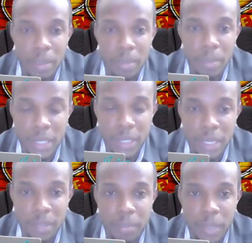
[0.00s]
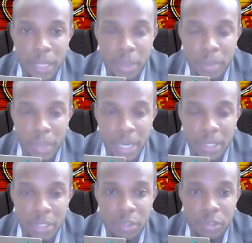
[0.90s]
Martial playing number 9
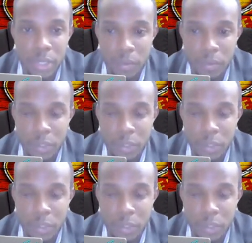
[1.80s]
is dreadful.